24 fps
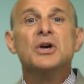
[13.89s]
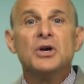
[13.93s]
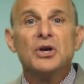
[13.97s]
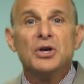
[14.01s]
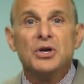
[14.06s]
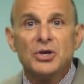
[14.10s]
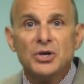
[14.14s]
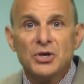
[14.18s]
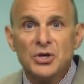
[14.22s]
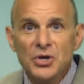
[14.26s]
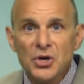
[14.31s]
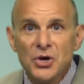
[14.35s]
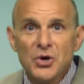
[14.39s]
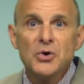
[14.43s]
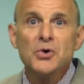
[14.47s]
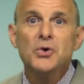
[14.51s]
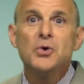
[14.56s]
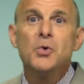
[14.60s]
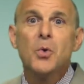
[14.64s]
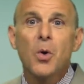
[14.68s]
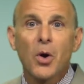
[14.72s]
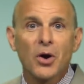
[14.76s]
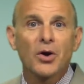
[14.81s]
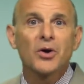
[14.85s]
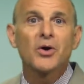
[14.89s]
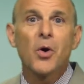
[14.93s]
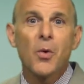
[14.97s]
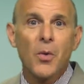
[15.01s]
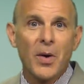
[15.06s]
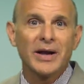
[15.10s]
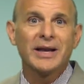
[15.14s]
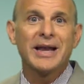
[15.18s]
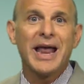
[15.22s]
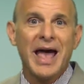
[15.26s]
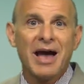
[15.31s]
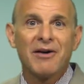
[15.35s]
you are
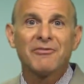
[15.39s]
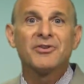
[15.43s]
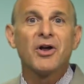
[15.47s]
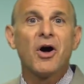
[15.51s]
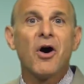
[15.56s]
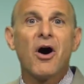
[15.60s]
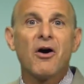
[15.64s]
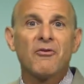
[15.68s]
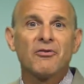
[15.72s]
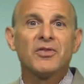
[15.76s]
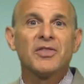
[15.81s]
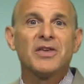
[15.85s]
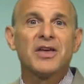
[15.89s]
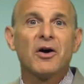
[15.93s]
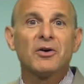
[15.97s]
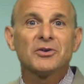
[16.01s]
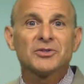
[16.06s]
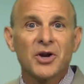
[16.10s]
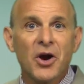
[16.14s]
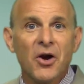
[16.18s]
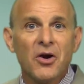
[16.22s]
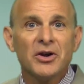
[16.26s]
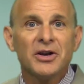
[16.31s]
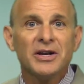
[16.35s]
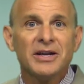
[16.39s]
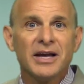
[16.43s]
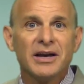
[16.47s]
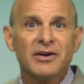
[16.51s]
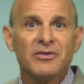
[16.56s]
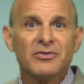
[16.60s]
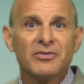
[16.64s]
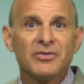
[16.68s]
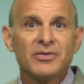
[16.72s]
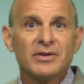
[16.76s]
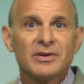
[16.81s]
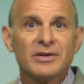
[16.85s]
going to have to offer the
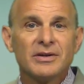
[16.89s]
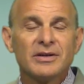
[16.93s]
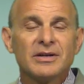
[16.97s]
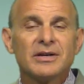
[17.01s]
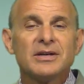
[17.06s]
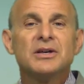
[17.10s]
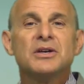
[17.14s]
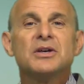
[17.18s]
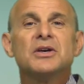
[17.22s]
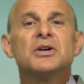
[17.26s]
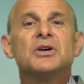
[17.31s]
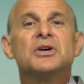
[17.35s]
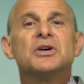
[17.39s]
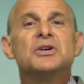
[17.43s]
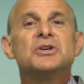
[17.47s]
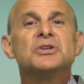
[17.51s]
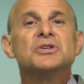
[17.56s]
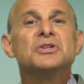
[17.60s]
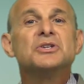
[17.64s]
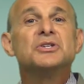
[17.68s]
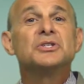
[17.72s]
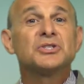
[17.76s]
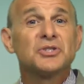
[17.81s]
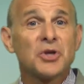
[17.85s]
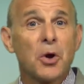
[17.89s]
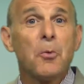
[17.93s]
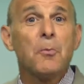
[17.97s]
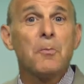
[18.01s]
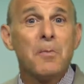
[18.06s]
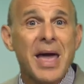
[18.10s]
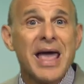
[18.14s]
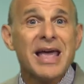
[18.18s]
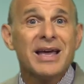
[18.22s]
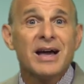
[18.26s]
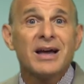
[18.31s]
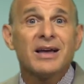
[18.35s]
alternative. So
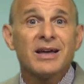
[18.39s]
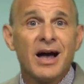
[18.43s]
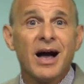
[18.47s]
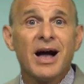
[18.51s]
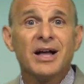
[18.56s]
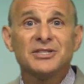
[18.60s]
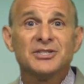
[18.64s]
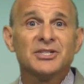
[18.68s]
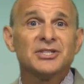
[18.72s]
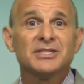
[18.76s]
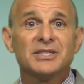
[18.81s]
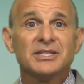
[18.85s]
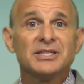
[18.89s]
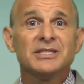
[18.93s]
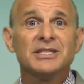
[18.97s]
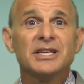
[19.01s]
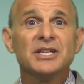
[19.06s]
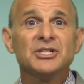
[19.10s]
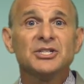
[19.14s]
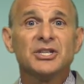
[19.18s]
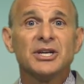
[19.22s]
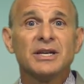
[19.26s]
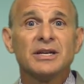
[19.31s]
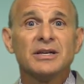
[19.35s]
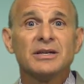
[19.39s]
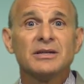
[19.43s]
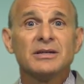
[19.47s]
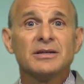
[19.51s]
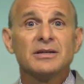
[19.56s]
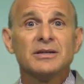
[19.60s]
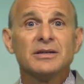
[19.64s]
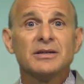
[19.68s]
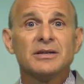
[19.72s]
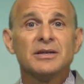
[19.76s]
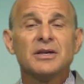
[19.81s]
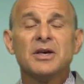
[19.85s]
make a conscious decision.
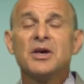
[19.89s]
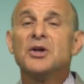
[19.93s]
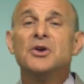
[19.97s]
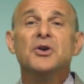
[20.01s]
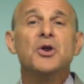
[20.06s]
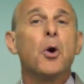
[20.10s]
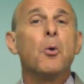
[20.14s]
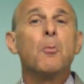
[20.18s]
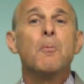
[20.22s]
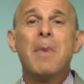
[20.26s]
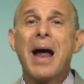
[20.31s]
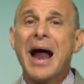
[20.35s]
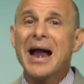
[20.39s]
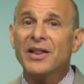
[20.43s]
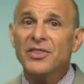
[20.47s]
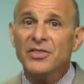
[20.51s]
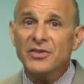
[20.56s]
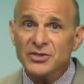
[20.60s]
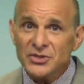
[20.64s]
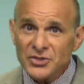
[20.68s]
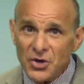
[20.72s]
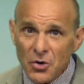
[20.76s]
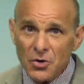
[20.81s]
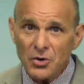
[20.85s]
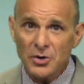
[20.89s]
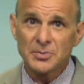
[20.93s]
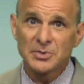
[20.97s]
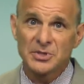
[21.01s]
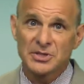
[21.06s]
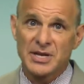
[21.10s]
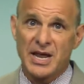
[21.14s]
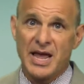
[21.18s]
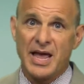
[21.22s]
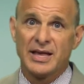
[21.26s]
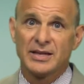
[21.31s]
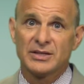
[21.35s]
No matter the
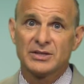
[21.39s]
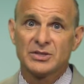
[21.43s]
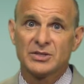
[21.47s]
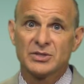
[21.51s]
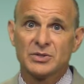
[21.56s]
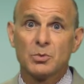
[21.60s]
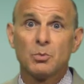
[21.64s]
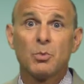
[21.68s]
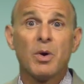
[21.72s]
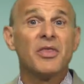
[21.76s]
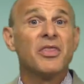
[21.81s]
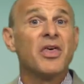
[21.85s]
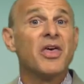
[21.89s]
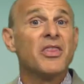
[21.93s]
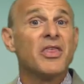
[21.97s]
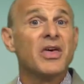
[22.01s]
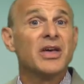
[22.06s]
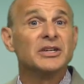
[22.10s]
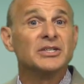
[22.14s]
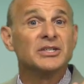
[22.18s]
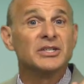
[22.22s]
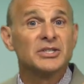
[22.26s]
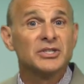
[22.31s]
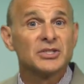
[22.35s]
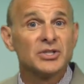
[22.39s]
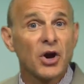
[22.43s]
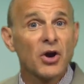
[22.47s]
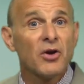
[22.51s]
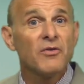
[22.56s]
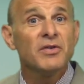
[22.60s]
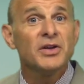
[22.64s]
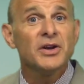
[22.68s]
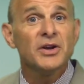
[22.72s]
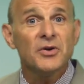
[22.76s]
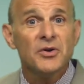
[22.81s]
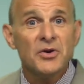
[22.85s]
circumstance, whether they
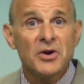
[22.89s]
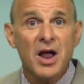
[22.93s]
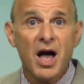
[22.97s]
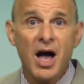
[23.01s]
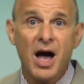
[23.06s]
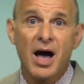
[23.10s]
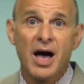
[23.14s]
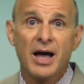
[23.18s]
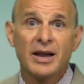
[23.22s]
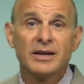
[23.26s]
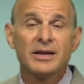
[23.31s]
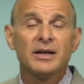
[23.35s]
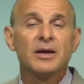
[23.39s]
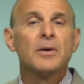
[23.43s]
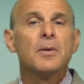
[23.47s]
deserve it or not,